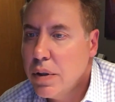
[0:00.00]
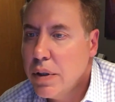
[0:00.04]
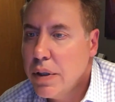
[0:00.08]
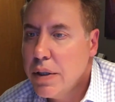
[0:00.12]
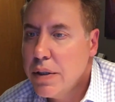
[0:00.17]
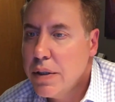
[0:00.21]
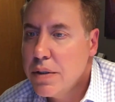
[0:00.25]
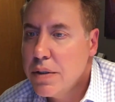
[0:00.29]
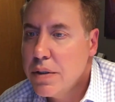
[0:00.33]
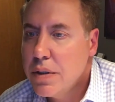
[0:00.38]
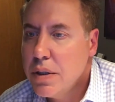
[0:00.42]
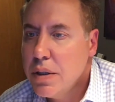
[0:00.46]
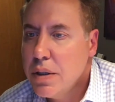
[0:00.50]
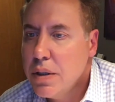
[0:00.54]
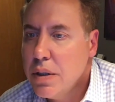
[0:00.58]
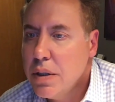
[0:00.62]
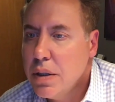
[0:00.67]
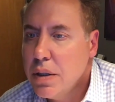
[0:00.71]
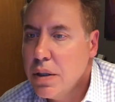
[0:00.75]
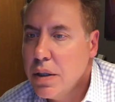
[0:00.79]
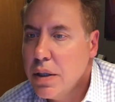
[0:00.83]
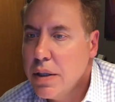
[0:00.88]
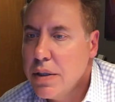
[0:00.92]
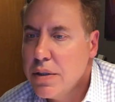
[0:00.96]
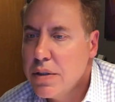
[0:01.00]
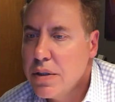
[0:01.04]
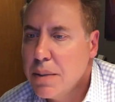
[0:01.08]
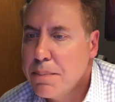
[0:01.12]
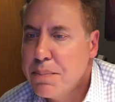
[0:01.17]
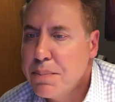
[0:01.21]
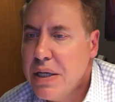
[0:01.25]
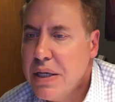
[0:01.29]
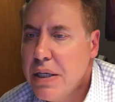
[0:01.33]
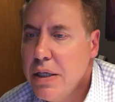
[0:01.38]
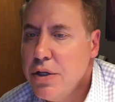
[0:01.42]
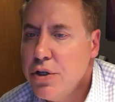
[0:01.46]
is the
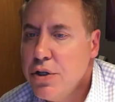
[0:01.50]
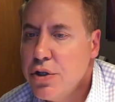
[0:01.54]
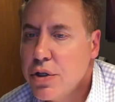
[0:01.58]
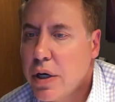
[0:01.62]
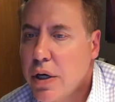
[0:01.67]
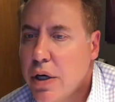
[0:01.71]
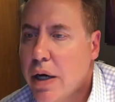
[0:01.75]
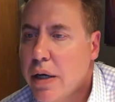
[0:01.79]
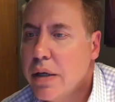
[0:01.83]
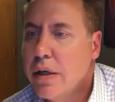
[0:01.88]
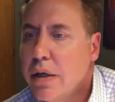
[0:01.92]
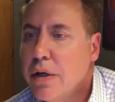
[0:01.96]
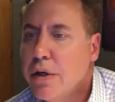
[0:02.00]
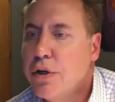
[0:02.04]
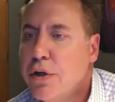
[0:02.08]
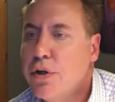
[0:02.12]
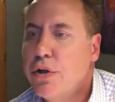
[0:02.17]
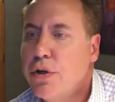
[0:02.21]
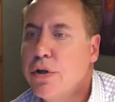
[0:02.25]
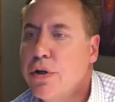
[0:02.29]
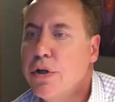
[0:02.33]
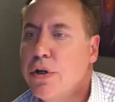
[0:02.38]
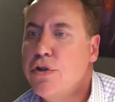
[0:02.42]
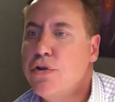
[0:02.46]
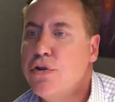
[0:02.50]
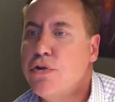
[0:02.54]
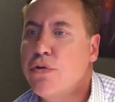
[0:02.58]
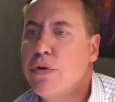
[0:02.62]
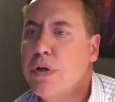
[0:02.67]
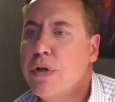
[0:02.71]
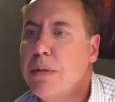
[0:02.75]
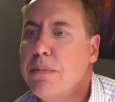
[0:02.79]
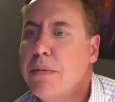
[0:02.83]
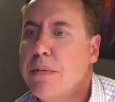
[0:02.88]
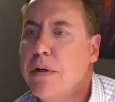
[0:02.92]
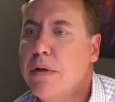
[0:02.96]
P shot a good
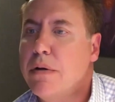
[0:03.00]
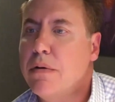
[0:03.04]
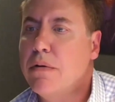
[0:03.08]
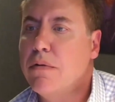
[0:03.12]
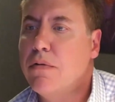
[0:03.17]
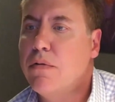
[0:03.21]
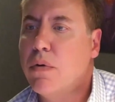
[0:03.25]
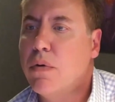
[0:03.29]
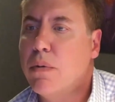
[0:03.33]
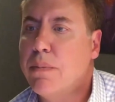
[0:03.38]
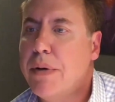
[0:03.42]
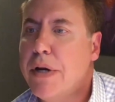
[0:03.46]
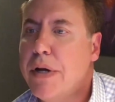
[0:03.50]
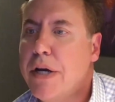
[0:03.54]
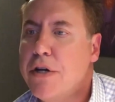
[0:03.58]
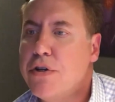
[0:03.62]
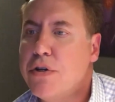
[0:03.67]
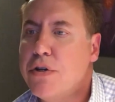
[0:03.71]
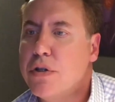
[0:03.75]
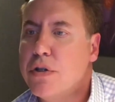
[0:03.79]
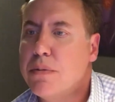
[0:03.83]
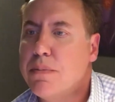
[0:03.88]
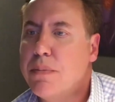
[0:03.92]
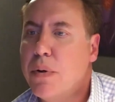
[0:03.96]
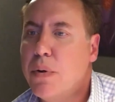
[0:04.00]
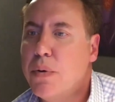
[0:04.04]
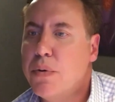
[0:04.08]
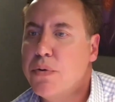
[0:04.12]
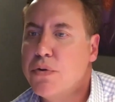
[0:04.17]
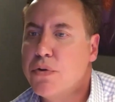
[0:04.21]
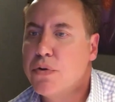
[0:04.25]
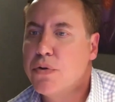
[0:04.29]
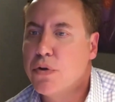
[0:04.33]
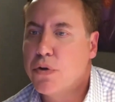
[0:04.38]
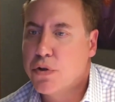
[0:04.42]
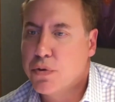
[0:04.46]
treatment for patients
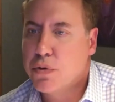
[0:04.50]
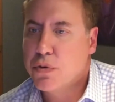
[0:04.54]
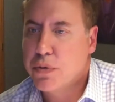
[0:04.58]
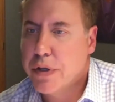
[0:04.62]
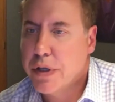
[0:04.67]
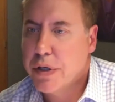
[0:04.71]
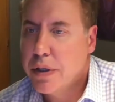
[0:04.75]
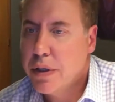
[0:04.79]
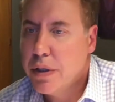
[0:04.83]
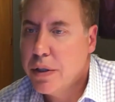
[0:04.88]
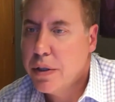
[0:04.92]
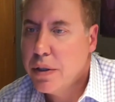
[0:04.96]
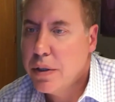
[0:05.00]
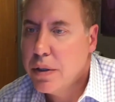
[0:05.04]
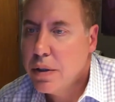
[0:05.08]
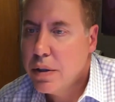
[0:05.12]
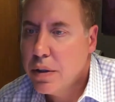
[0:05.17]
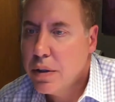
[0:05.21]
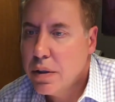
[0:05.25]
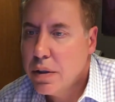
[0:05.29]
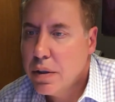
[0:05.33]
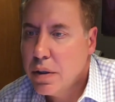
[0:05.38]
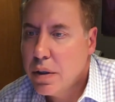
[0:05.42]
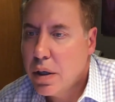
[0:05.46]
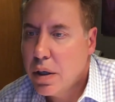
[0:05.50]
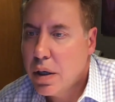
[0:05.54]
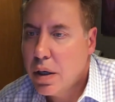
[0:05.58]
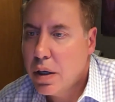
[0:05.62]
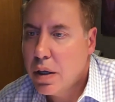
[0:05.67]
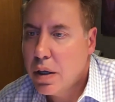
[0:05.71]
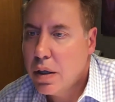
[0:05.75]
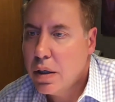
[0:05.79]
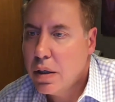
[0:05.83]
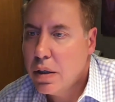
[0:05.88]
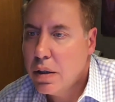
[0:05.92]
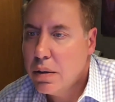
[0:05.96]
post-surgery?
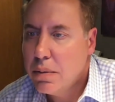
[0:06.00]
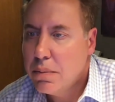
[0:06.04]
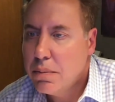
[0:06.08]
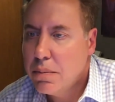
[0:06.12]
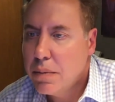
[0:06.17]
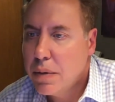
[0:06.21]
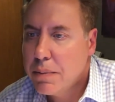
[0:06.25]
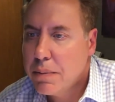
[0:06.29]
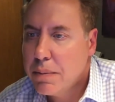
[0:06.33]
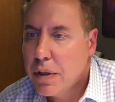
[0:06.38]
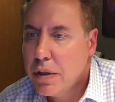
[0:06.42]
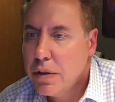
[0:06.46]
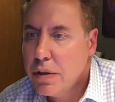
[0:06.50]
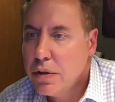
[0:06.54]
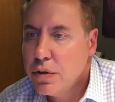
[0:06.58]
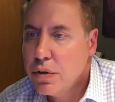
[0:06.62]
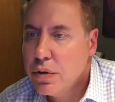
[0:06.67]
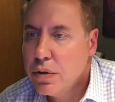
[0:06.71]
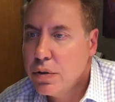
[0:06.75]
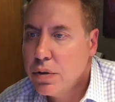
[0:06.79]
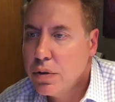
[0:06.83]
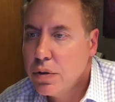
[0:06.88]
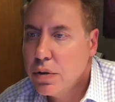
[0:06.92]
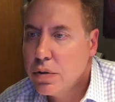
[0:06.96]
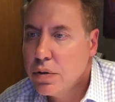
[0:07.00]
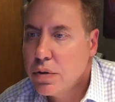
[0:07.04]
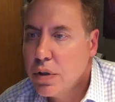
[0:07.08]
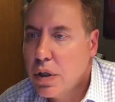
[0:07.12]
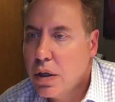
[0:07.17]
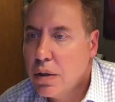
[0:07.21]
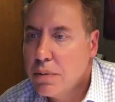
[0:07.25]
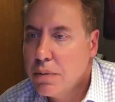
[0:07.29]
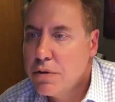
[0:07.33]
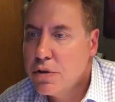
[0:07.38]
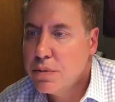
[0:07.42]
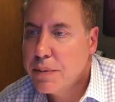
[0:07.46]
To
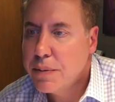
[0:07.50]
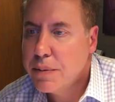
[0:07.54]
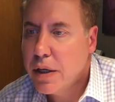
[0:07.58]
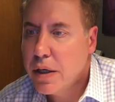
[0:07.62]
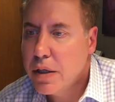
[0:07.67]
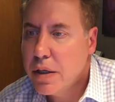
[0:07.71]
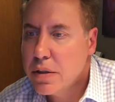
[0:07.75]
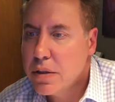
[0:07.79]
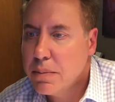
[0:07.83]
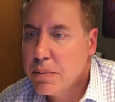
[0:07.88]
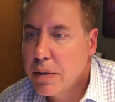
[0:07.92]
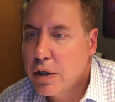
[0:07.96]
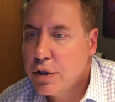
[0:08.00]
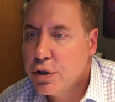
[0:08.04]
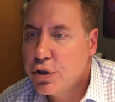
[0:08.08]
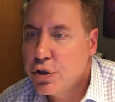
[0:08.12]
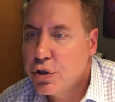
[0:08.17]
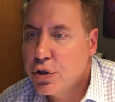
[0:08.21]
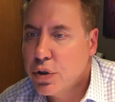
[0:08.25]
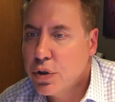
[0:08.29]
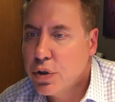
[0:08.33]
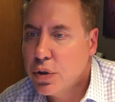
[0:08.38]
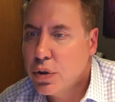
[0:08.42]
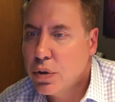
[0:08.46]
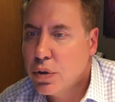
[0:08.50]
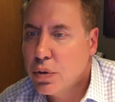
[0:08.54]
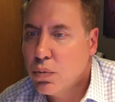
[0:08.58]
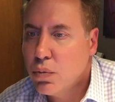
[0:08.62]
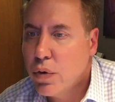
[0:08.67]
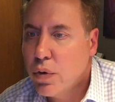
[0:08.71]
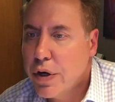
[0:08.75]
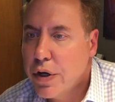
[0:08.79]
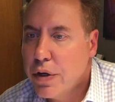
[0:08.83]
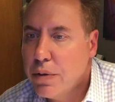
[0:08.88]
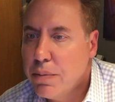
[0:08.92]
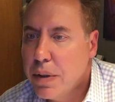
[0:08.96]
be honest, I'm not sure
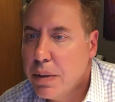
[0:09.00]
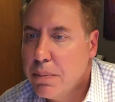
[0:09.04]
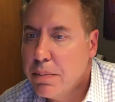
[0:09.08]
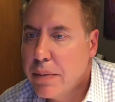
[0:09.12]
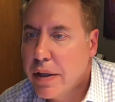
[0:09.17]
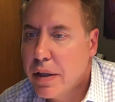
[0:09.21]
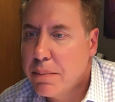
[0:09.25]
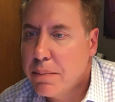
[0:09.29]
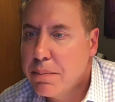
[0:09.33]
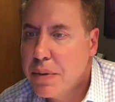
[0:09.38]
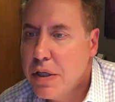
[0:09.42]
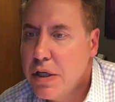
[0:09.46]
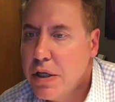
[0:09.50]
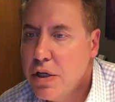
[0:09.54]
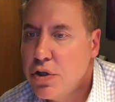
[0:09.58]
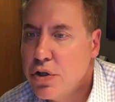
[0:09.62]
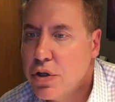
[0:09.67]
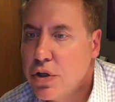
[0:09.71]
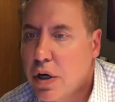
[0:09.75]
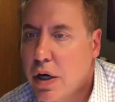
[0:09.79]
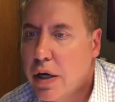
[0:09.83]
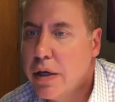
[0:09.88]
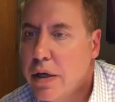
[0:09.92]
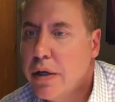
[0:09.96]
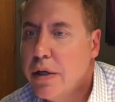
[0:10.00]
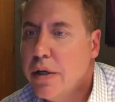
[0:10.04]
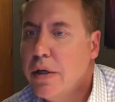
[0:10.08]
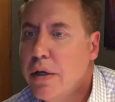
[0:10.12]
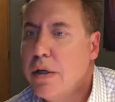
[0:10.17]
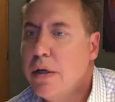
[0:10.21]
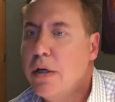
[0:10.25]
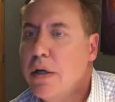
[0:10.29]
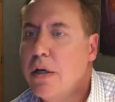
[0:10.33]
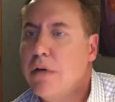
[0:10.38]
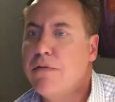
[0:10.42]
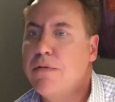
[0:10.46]
what you mean by the P shot.
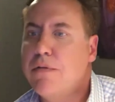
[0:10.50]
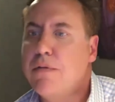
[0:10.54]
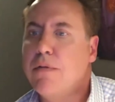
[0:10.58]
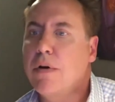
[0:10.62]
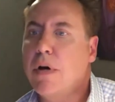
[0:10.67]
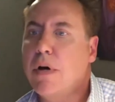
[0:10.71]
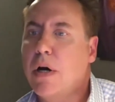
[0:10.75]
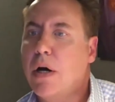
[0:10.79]
If